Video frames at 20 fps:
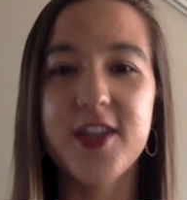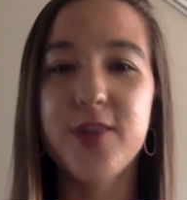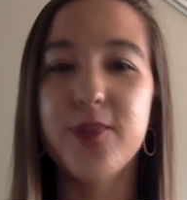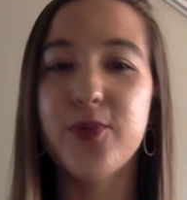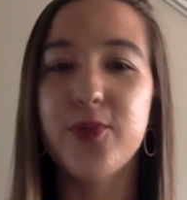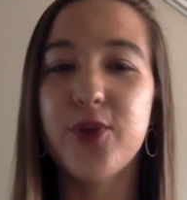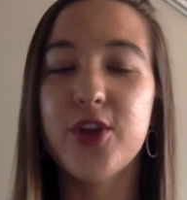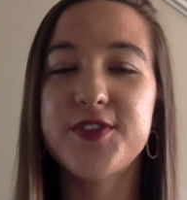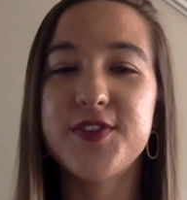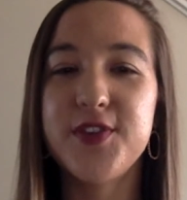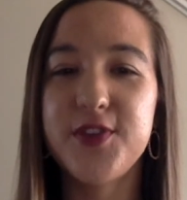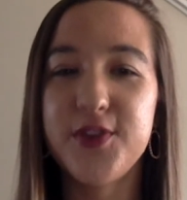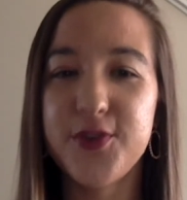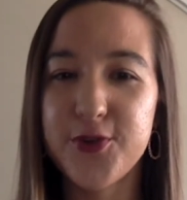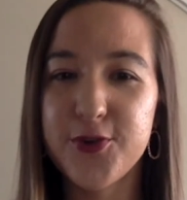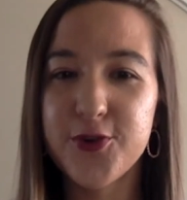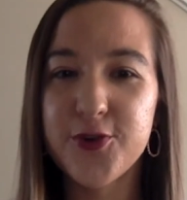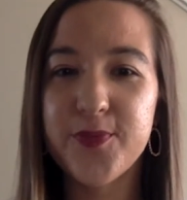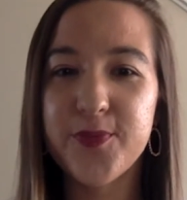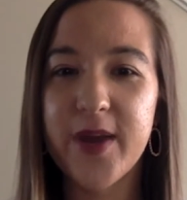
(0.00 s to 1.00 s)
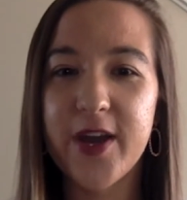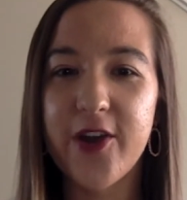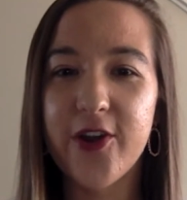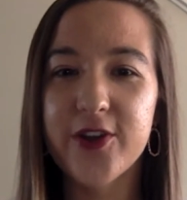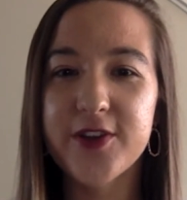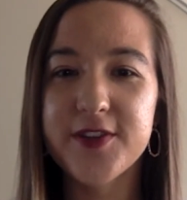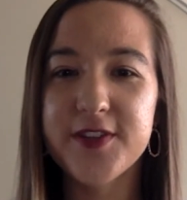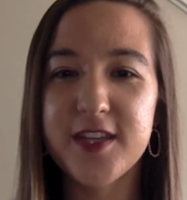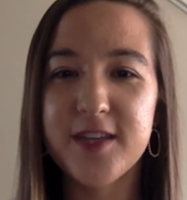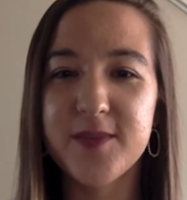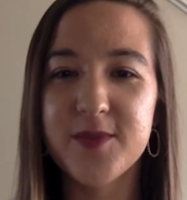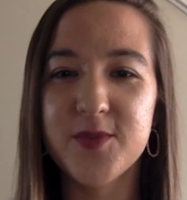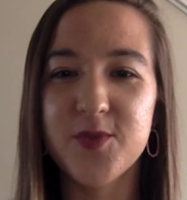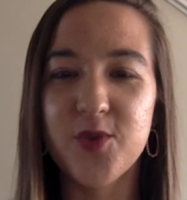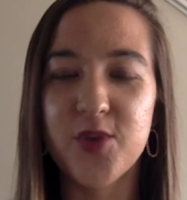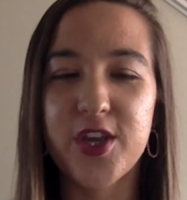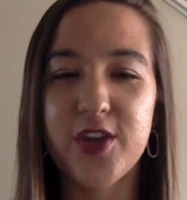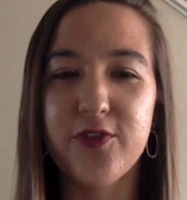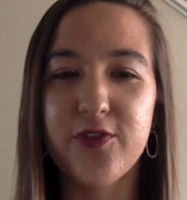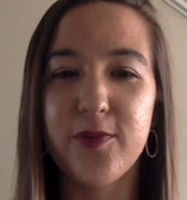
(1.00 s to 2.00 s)
brought to you by our teams
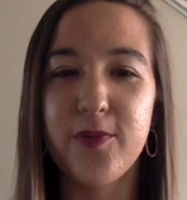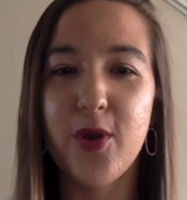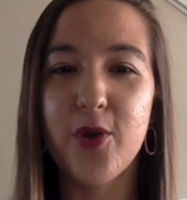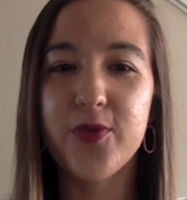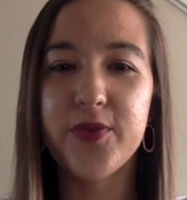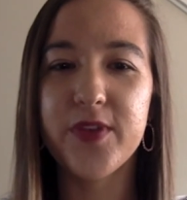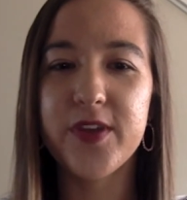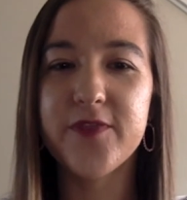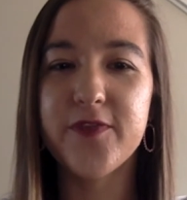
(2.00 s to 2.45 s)
working remotely